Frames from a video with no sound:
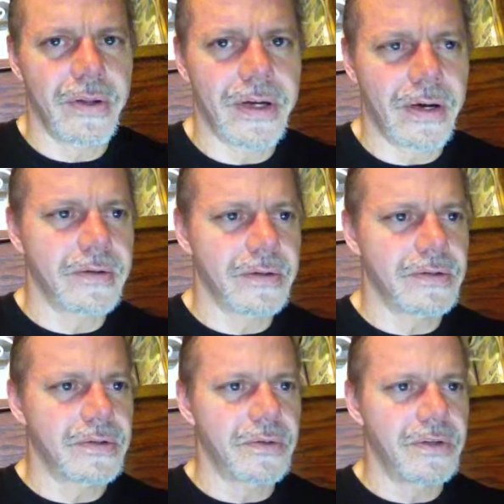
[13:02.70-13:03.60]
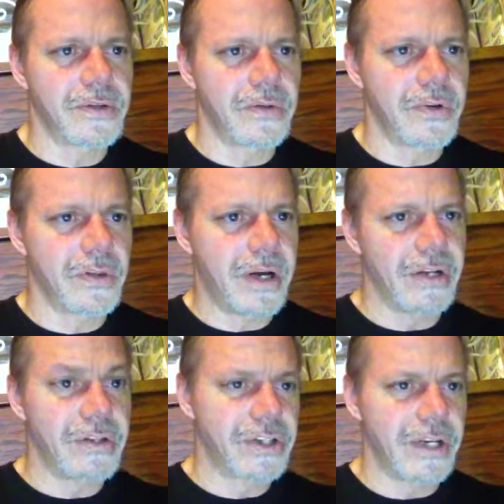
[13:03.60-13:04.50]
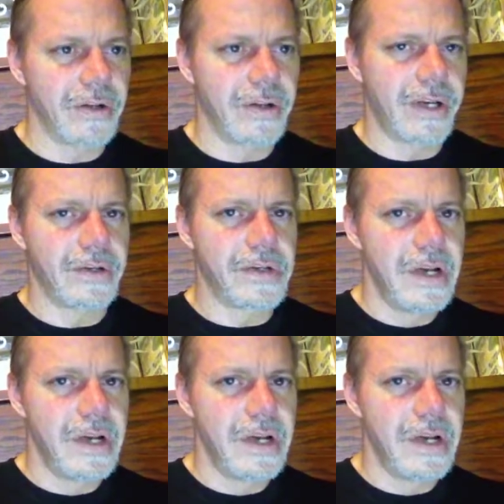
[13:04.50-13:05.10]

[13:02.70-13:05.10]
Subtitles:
characters and so on and so forth about his skill and his